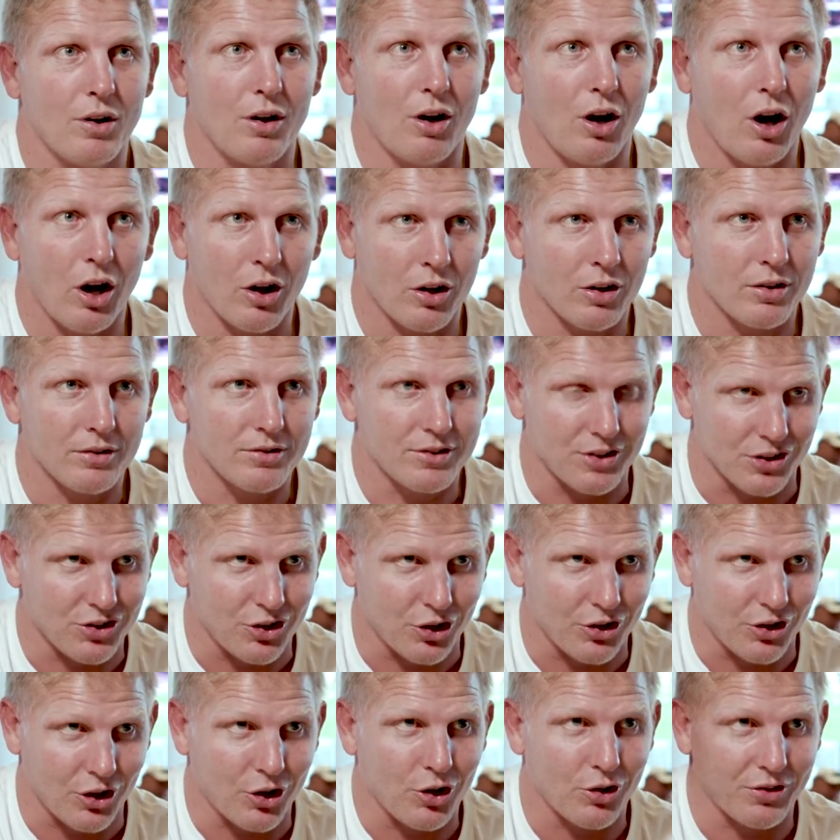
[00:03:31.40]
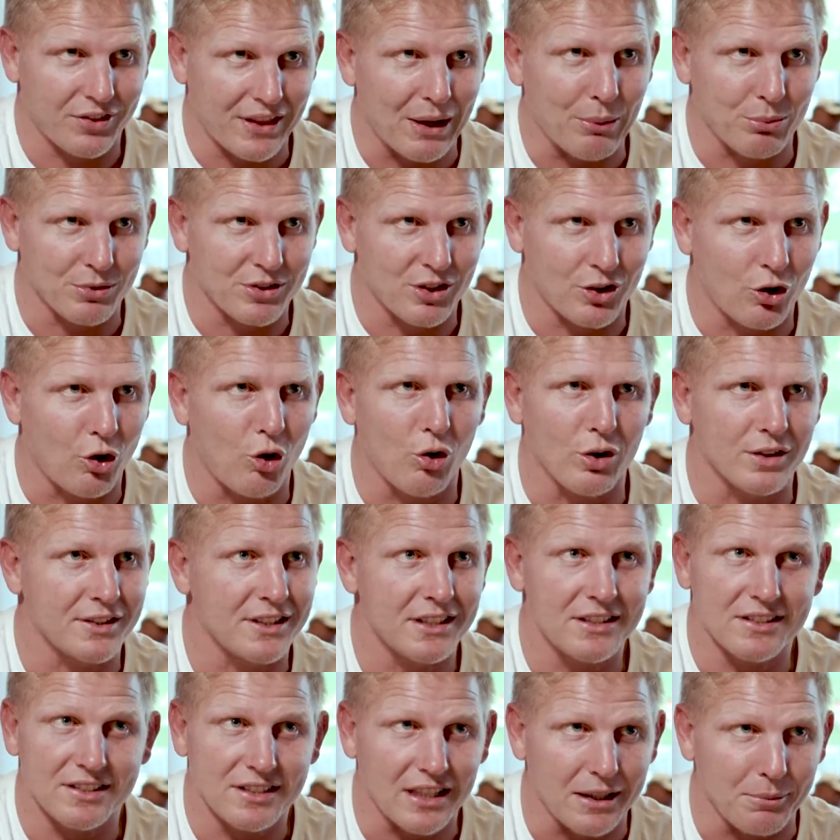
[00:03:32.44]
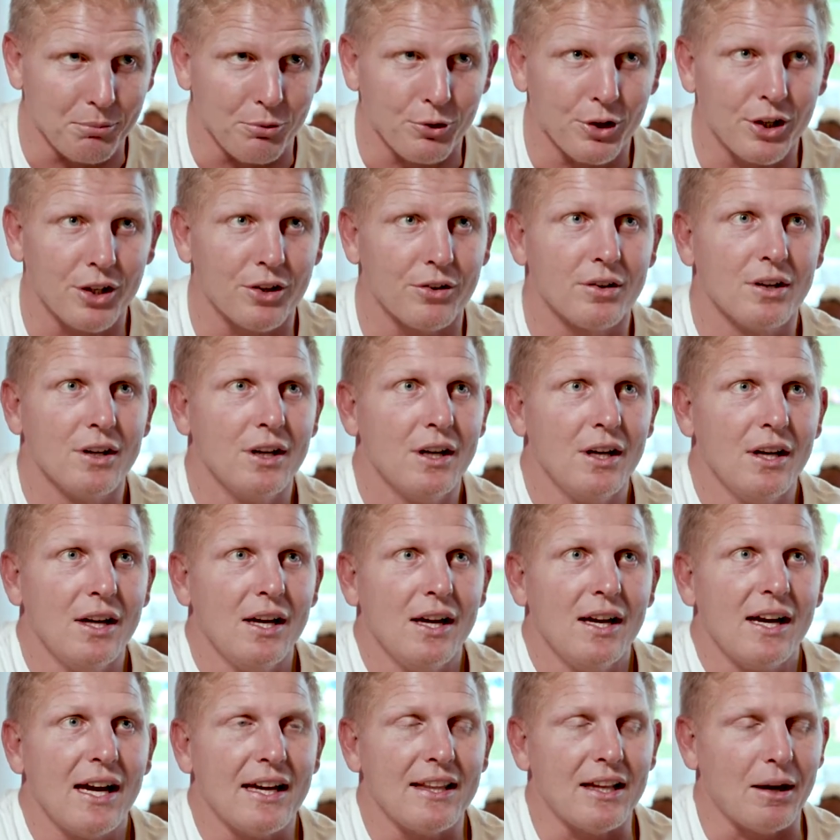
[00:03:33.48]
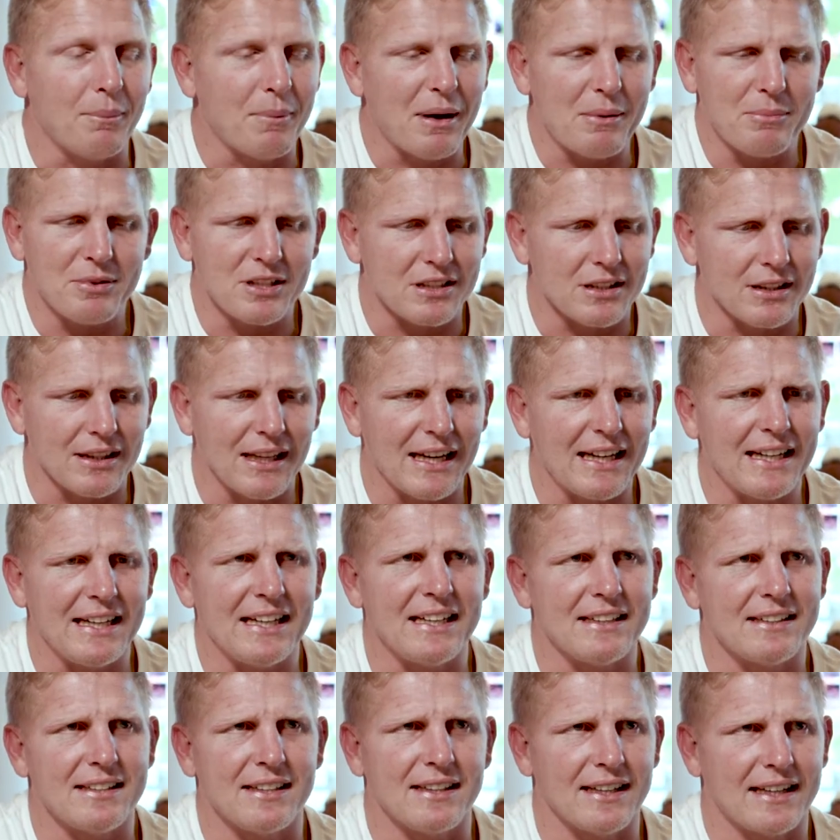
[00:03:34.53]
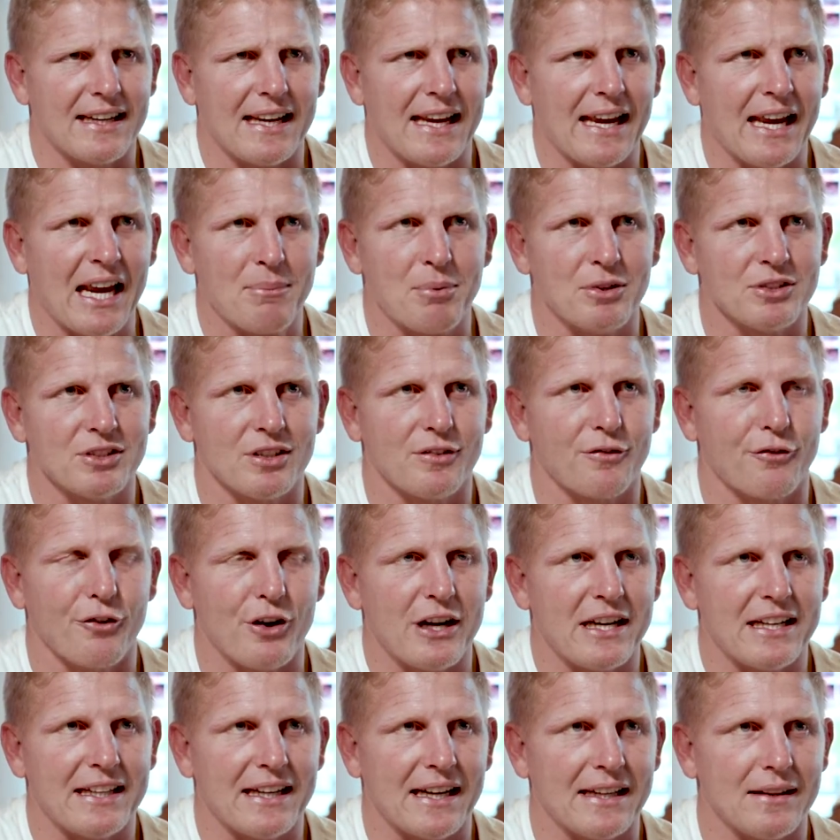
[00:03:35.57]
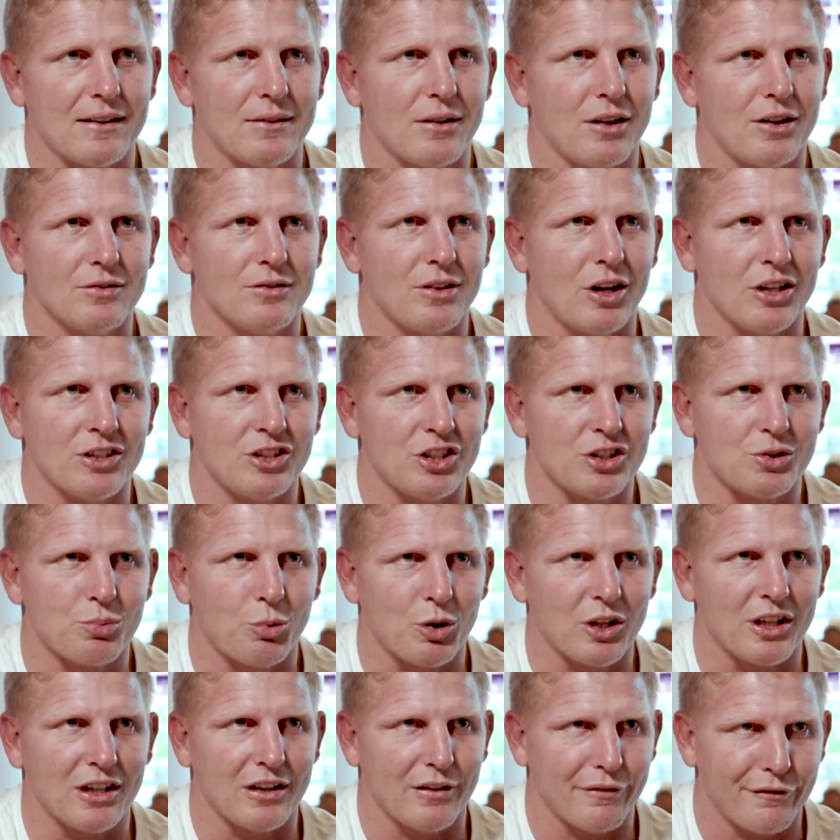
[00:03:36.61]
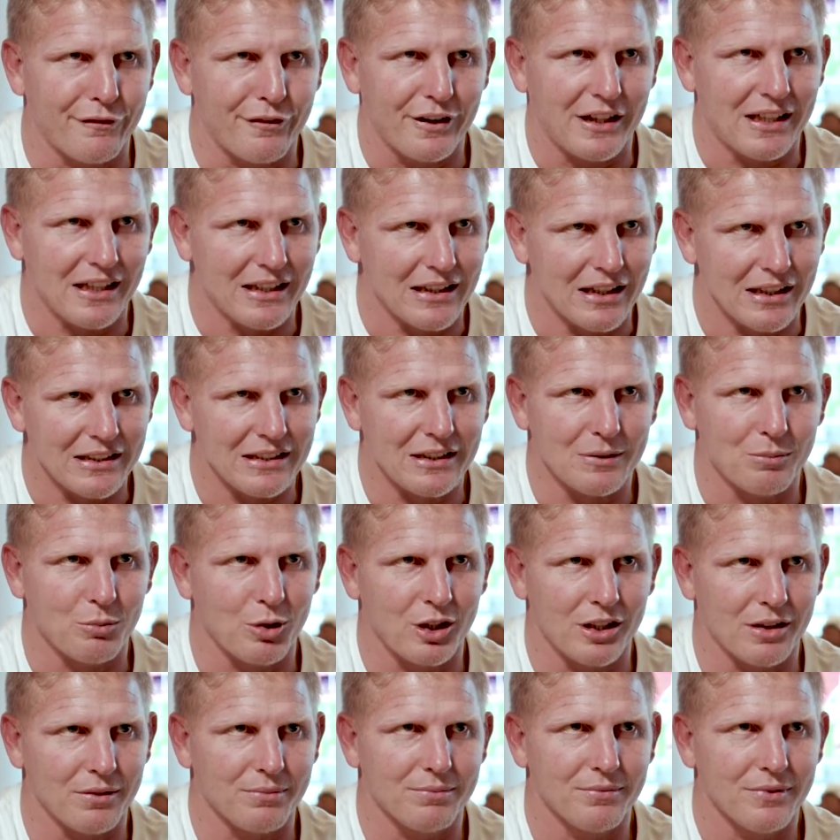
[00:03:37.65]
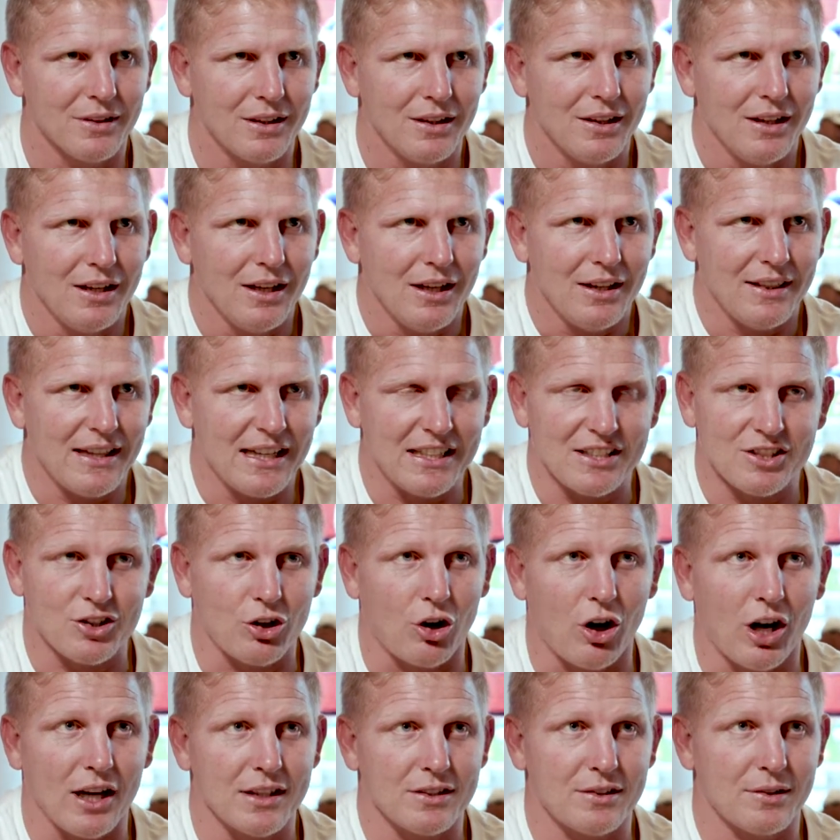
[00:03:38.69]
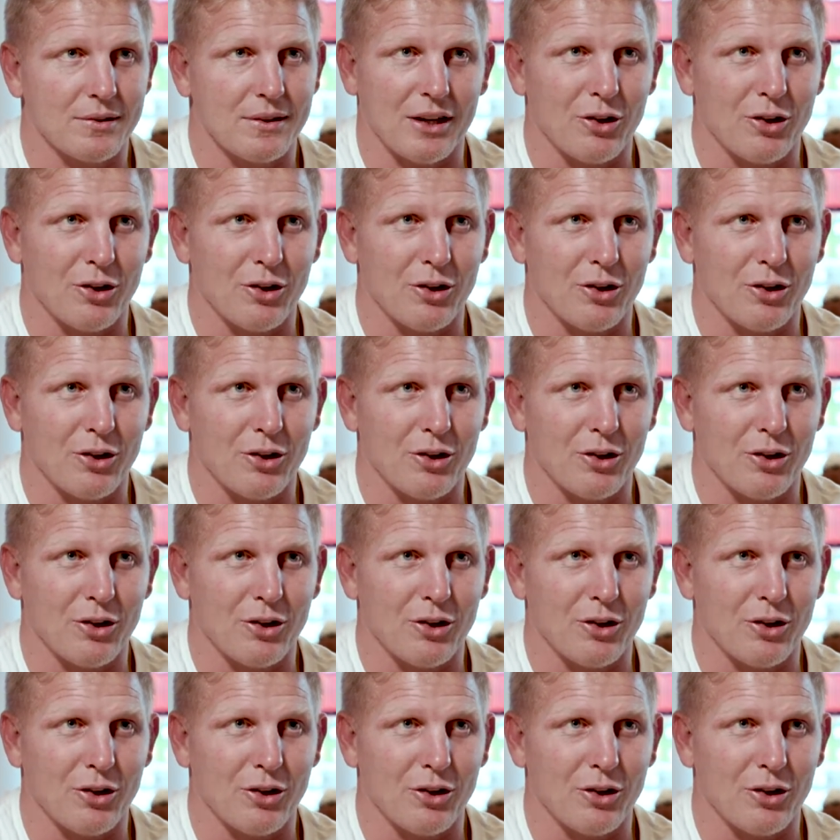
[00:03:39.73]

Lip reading: I just got that was the call. It didn't seem real. And I remember just leading into the camp, I was just freaking out. I just wanted to fit in. I didn't want to. These guys, they